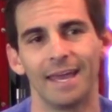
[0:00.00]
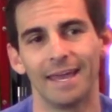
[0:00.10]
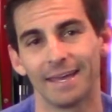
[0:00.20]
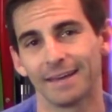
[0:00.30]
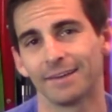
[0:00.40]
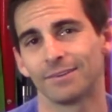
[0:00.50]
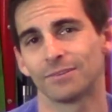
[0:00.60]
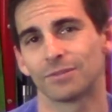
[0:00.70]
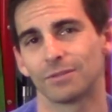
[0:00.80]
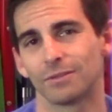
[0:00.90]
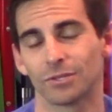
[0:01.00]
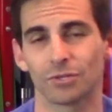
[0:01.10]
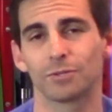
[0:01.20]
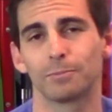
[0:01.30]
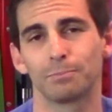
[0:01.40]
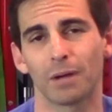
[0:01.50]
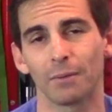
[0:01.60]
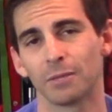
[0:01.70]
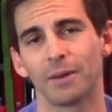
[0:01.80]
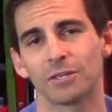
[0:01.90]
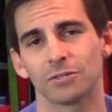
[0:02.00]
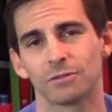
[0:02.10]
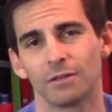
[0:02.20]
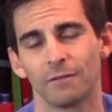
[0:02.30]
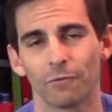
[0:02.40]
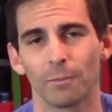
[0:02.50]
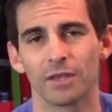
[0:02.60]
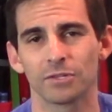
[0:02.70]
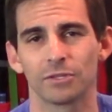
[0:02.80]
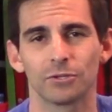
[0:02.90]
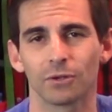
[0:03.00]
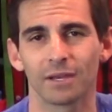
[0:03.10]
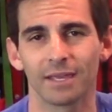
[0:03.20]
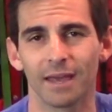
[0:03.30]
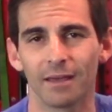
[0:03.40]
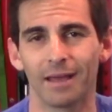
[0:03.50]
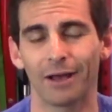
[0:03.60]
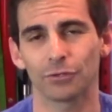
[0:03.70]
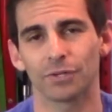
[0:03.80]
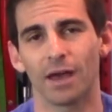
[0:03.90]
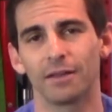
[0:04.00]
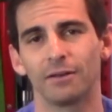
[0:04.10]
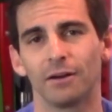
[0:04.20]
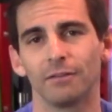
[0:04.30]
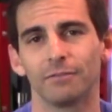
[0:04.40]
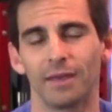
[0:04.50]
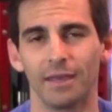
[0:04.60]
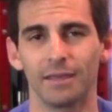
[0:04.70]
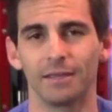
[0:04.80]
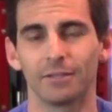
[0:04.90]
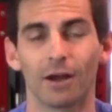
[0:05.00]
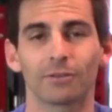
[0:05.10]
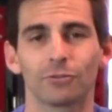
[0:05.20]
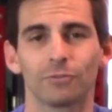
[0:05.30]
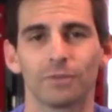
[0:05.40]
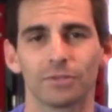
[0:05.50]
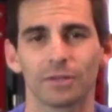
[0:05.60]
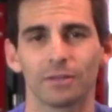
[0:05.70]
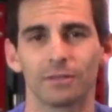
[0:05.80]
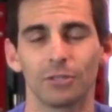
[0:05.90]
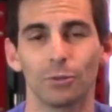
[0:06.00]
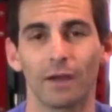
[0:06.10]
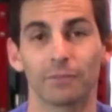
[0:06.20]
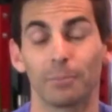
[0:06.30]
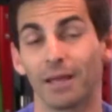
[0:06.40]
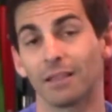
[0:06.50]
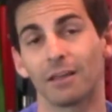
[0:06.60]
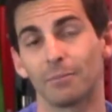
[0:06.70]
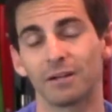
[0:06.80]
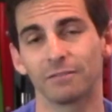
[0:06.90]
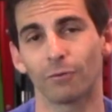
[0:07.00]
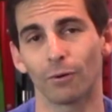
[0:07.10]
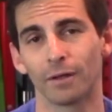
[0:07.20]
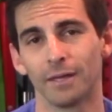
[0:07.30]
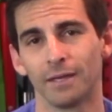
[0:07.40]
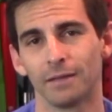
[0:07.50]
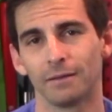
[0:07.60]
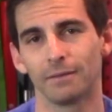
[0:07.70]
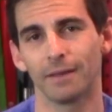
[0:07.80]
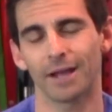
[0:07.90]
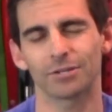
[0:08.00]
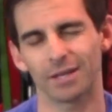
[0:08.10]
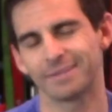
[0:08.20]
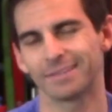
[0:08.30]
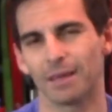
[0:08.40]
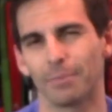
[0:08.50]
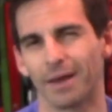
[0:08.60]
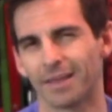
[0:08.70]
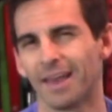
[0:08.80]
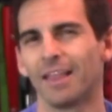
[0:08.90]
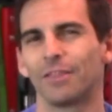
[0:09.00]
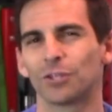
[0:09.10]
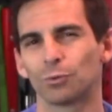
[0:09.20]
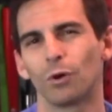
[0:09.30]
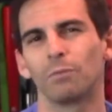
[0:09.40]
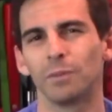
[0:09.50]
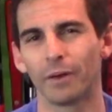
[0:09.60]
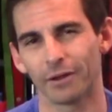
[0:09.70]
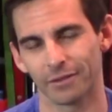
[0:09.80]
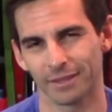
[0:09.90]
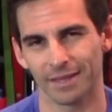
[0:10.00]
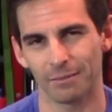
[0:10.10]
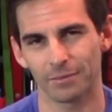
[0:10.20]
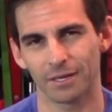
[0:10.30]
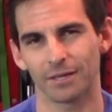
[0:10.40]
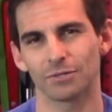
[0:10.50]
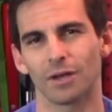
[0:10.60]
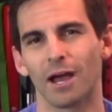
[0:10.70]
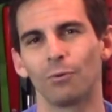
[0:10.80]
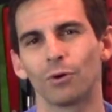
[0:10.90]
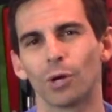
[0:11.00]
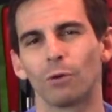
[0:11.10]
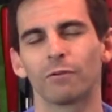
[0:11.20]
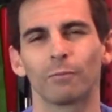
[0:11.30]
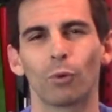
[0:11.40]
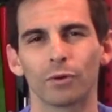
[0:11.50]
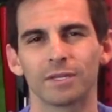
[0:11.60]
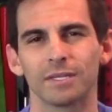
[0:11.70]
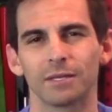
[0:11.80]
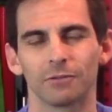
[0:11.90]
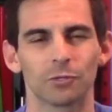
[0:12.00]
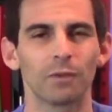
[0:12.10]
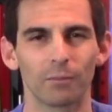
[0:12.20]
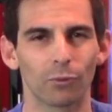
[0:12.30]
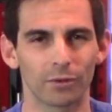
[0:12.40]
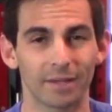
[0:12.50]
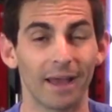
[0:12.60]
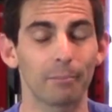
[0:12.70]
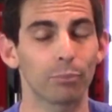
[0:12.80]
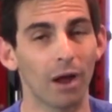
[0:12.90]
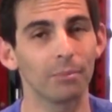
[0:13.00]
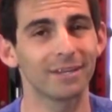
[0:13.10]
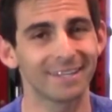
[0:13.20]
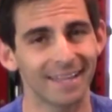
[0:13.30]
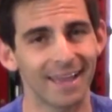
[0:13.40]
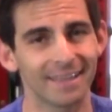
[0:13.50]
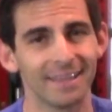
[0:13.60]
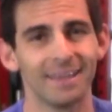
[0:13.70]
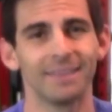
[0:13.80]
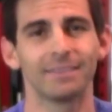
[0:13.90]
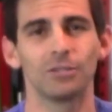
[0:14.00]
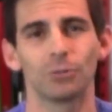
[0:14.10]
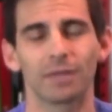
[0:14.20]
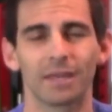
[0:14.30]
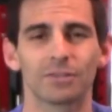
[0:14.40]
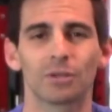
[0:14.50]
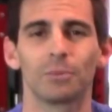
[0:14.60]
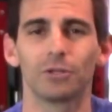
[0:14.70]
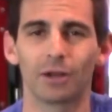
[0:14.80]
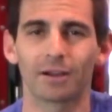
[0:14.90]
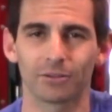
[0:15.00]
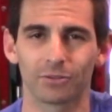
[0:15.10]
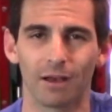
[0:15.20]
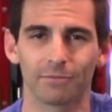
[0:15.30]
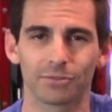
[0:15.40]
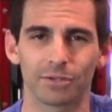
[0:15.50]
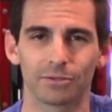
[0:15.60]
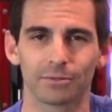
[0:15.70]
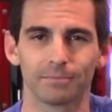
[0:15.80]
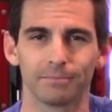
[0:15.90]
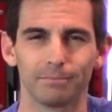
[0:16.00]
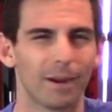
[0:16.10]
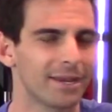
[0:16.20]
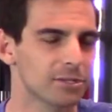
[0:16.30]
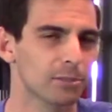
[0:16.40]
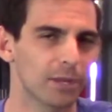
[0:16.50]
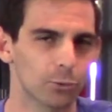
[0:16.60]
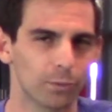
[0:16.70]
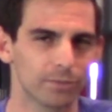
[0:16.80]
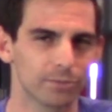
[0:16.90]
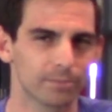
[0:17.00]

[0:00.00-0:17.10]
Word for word: And this is probably the best information that you're gonna get outside of a doctor's visit that you have to pay a lot of money for. Actually, I take that back. This will be better than that because I will go over more detail and spend more time, probably today, than you'll get at some of your doctor's offices, minus the best ones.